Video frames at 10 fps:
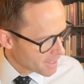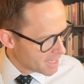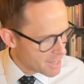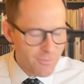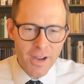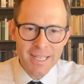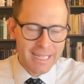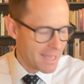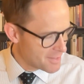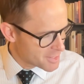And finally,
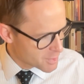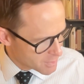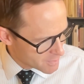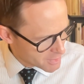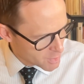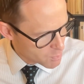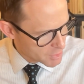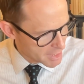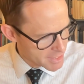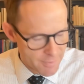and this is where it
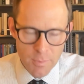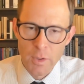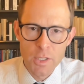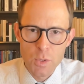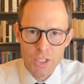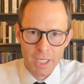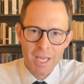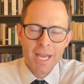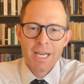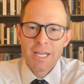gets even more interesting,
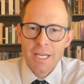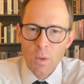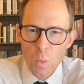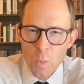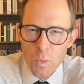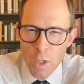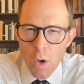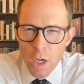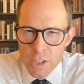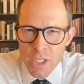there
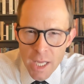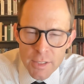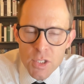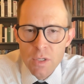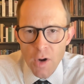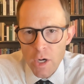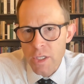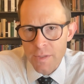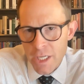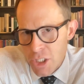are scholars who have
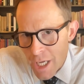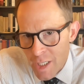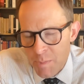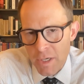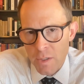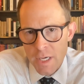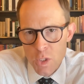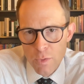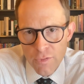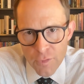argued that Shakespeare is
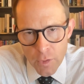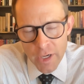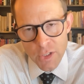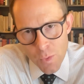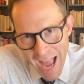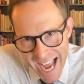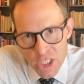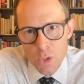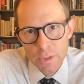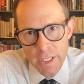referring to
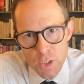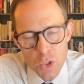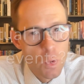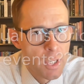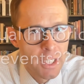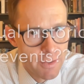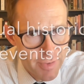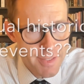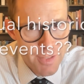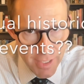actual historical
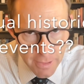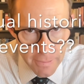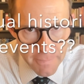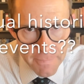events here.